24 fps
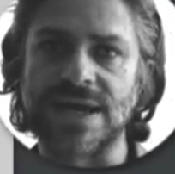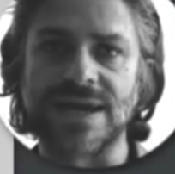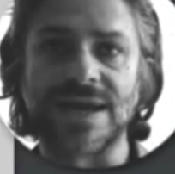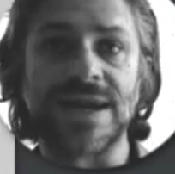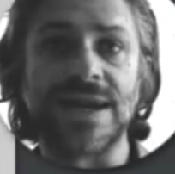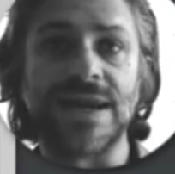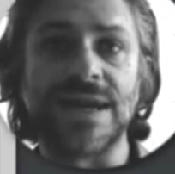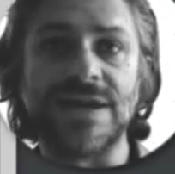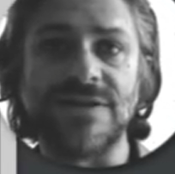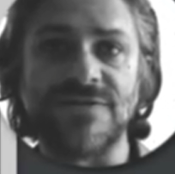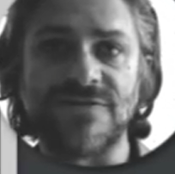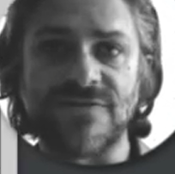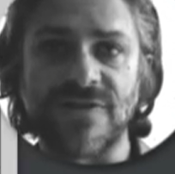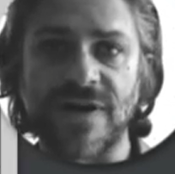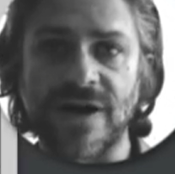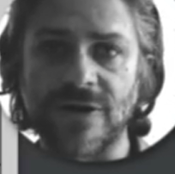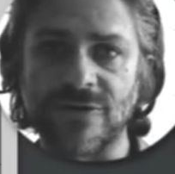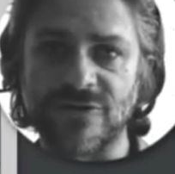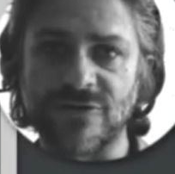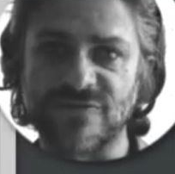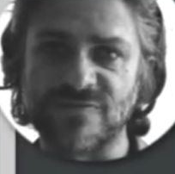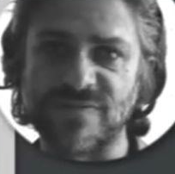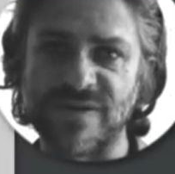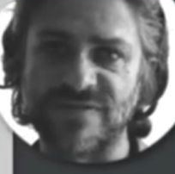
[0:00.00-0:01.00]
a leaf
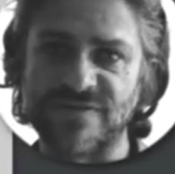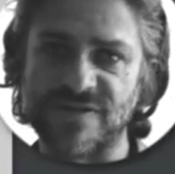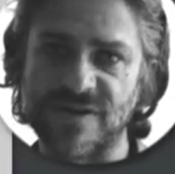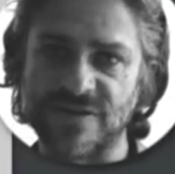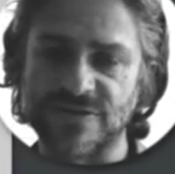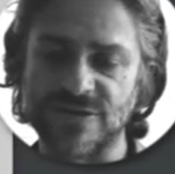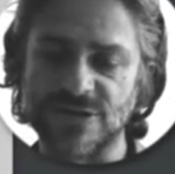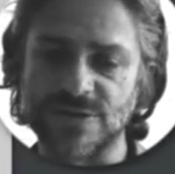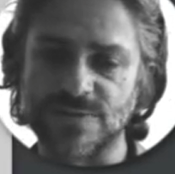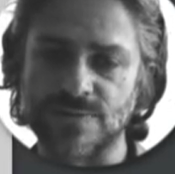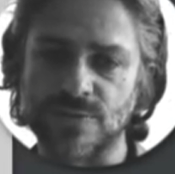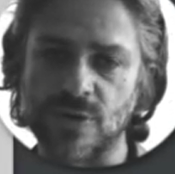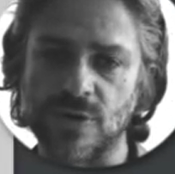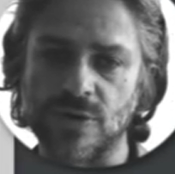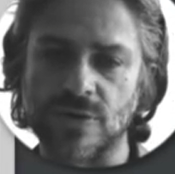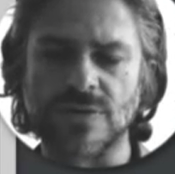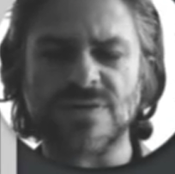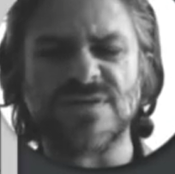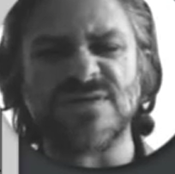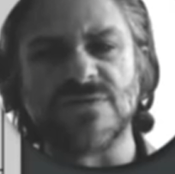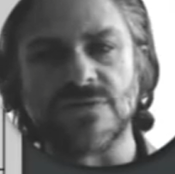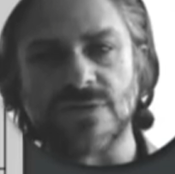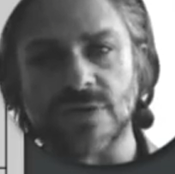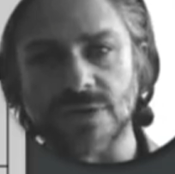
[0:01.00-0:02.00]
out of my father's book.
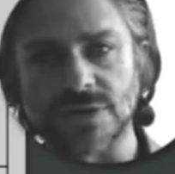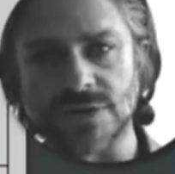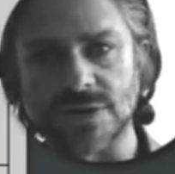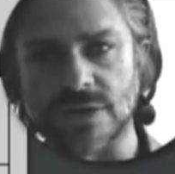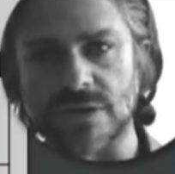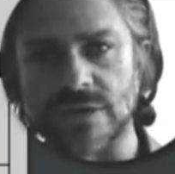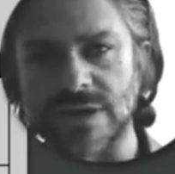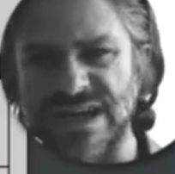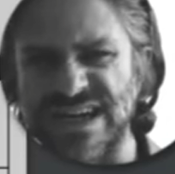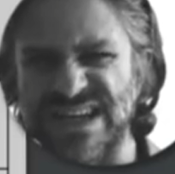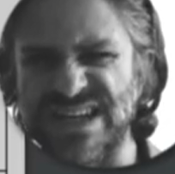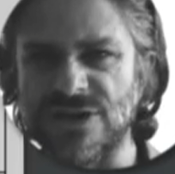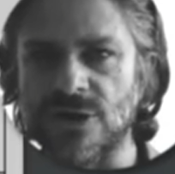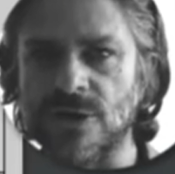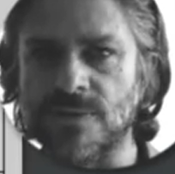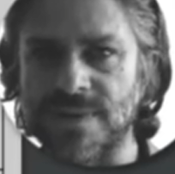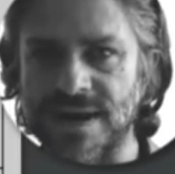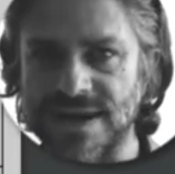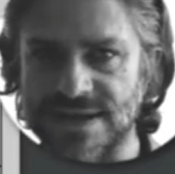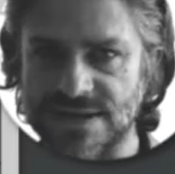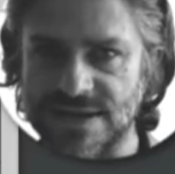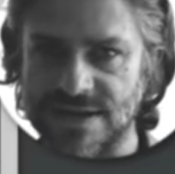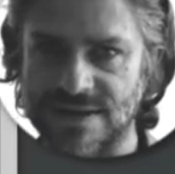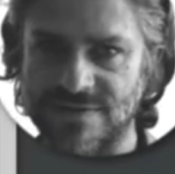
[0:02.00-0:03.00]
Those are
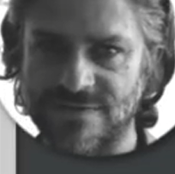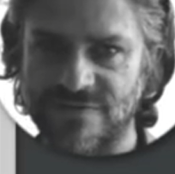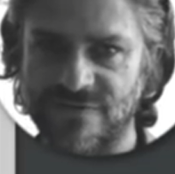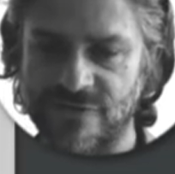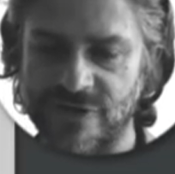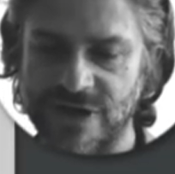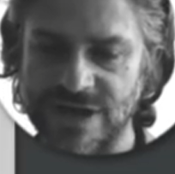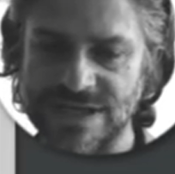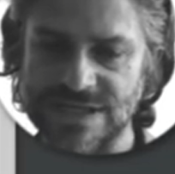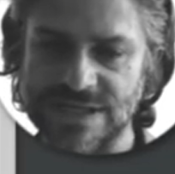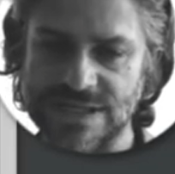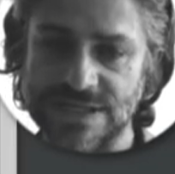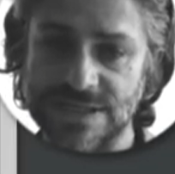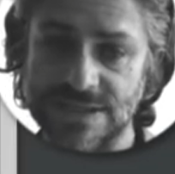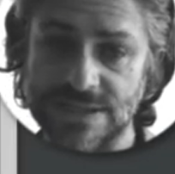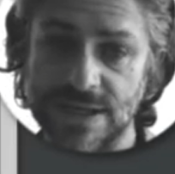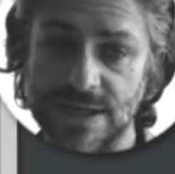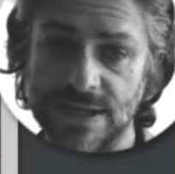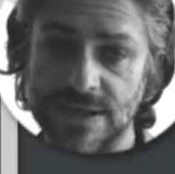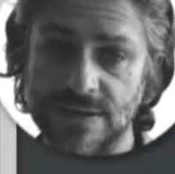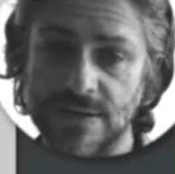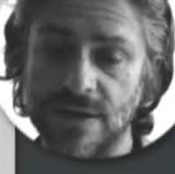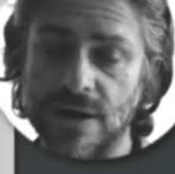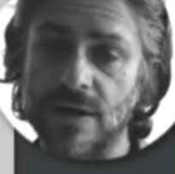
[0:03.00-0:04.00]
idiomatic phrases
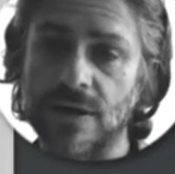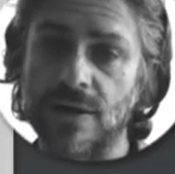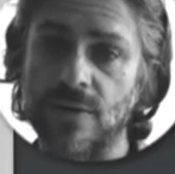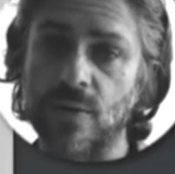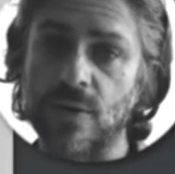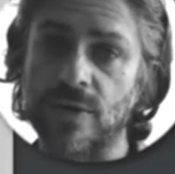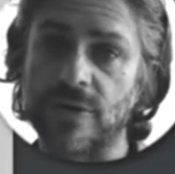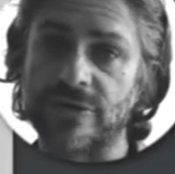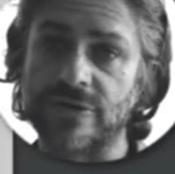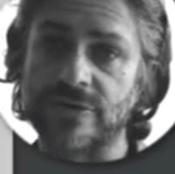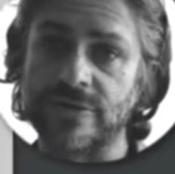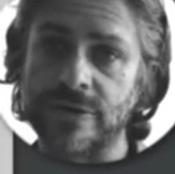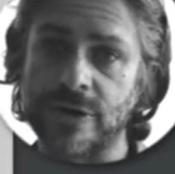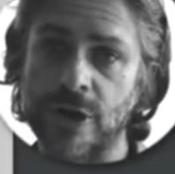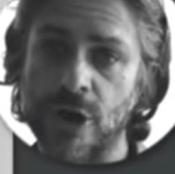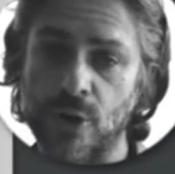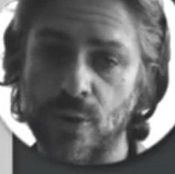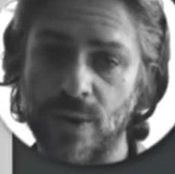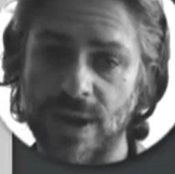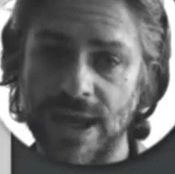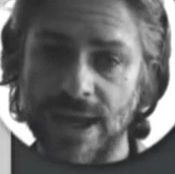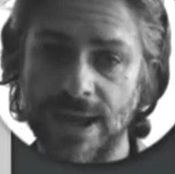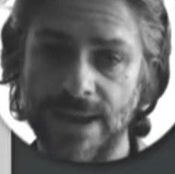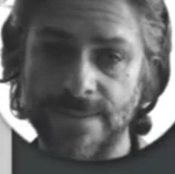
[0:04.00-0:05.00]
that are worth
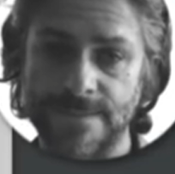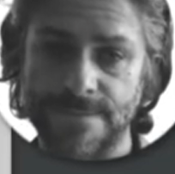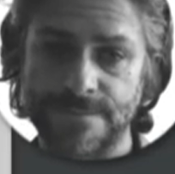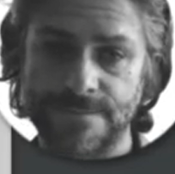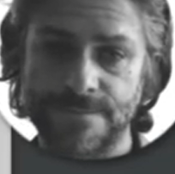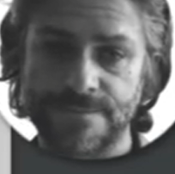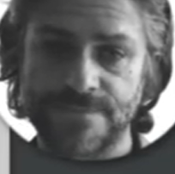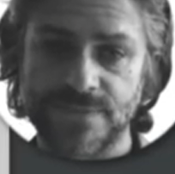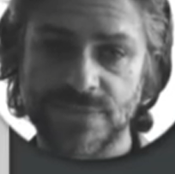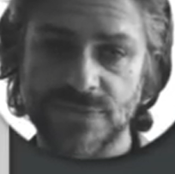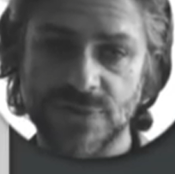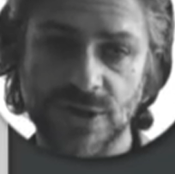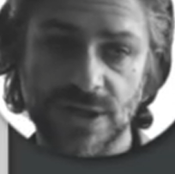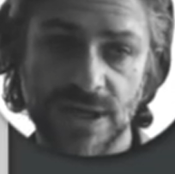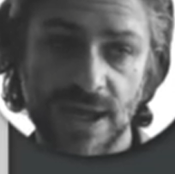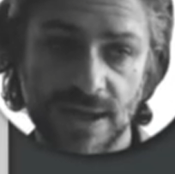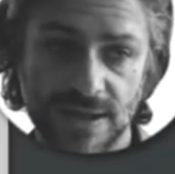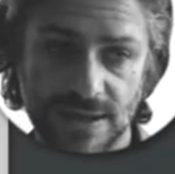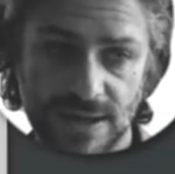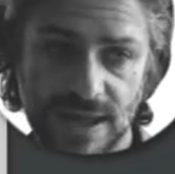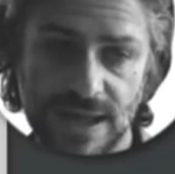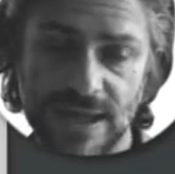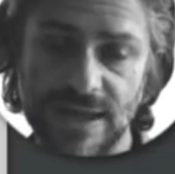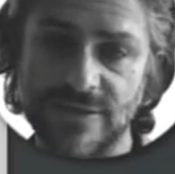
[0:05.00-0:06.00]
knowing to
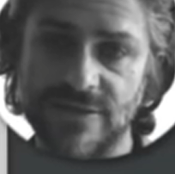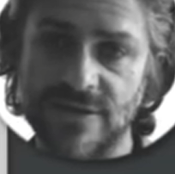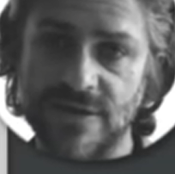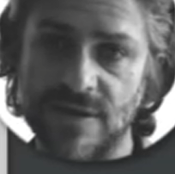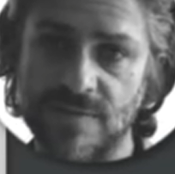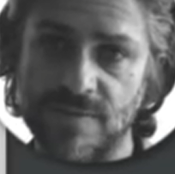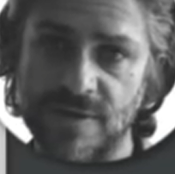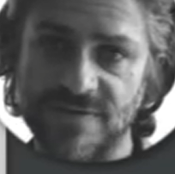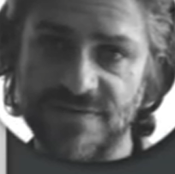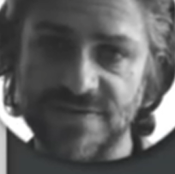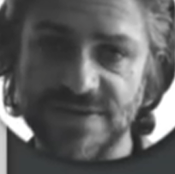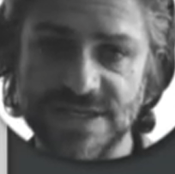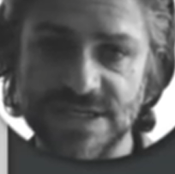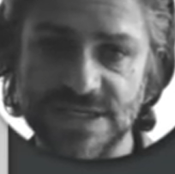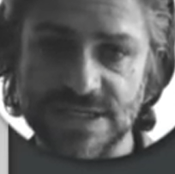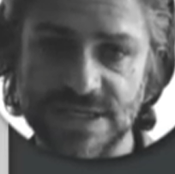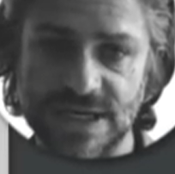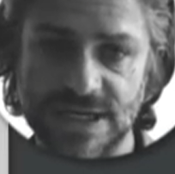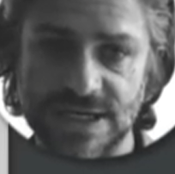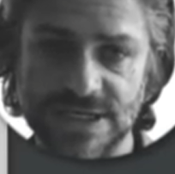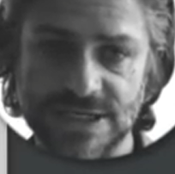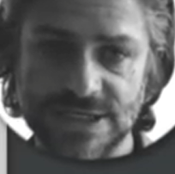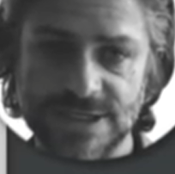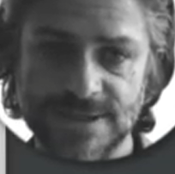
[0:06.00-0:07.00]
get anything above a
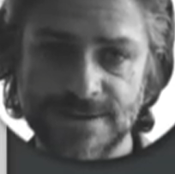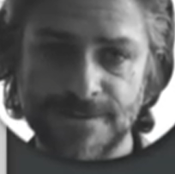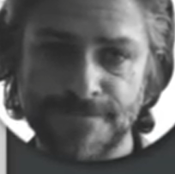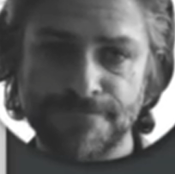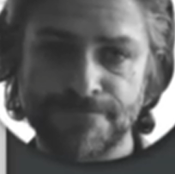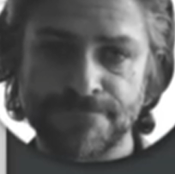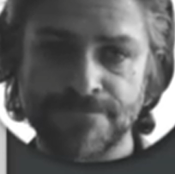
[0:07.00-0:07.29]
6.